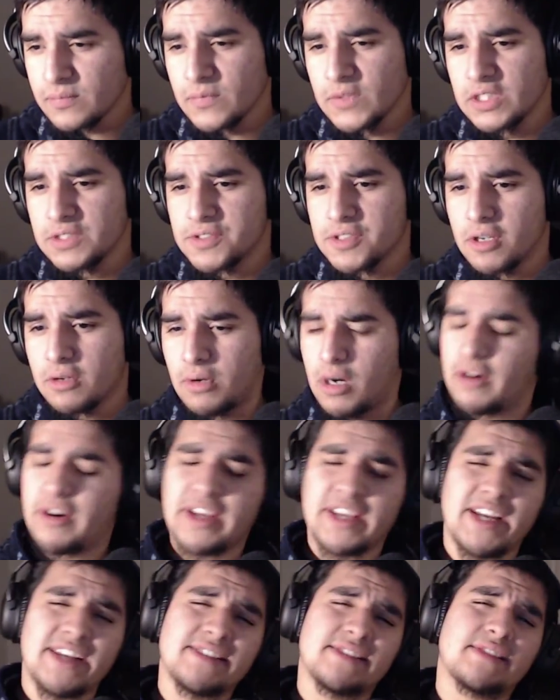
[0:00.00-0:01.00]
So, all
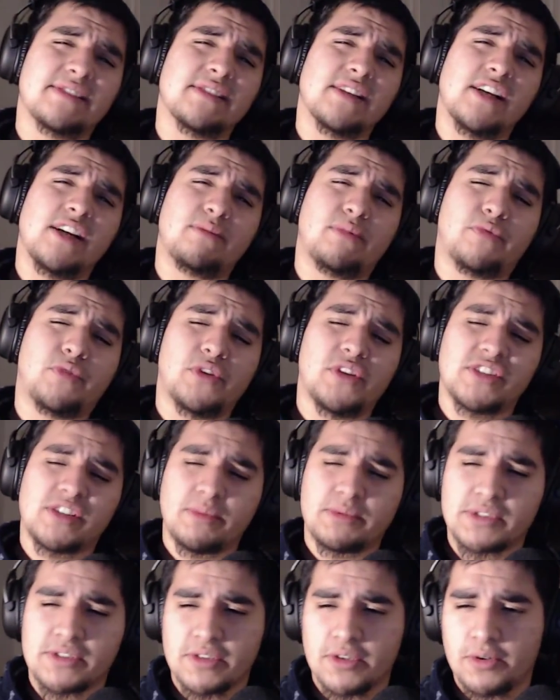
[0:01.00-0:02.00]
right, guys, before this
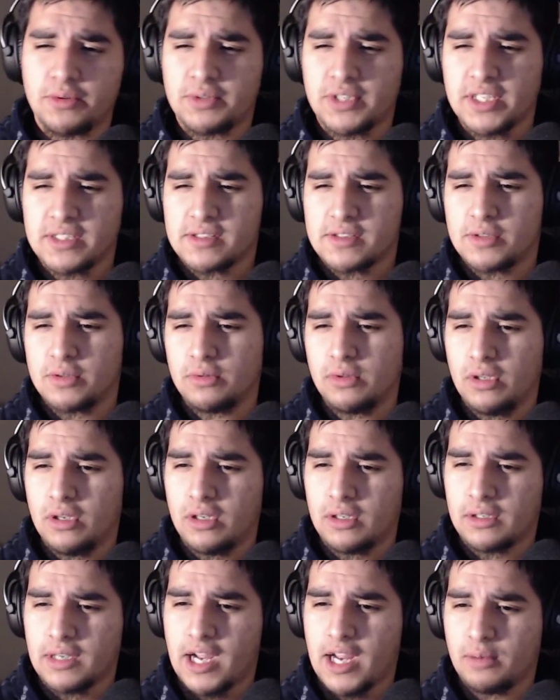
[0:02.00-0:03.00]
episode gets too
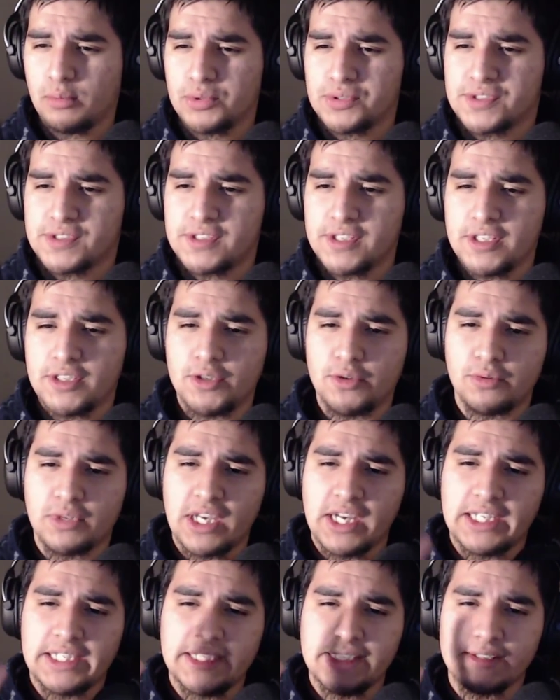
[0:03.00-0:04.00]
long, I will see you
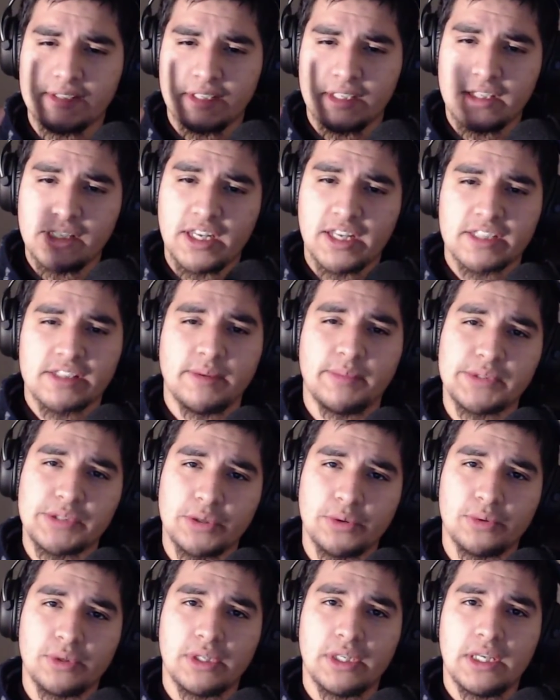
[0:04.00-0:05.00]
guys in the next
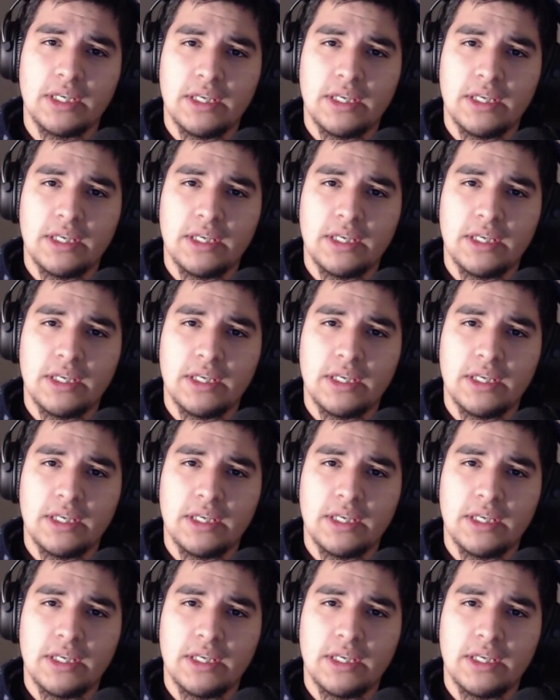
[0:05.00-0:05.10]
episode.